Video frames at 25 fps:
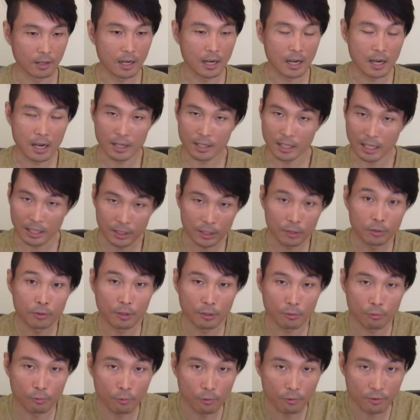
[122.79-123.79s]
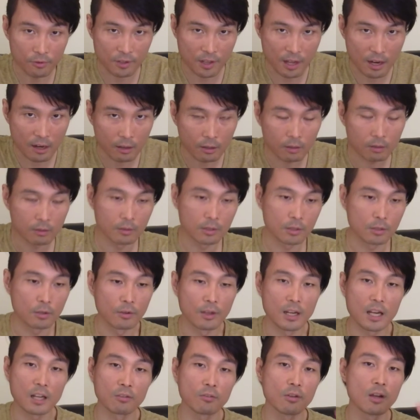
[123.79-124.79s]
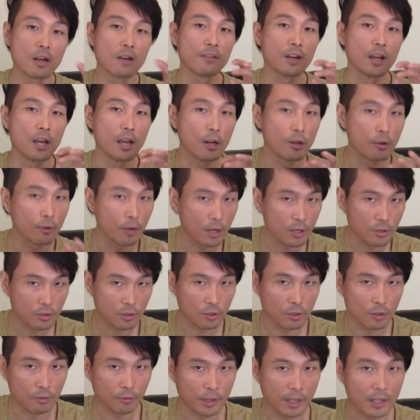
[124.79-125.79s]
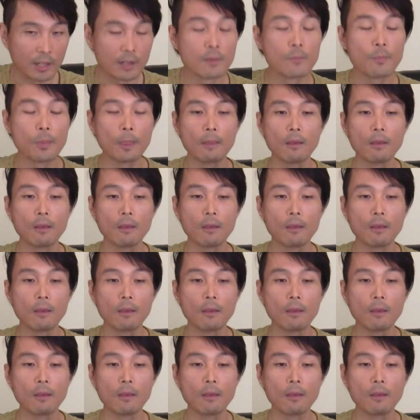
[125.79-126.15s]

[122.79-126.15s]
I know the rules there. You got to have an education degree.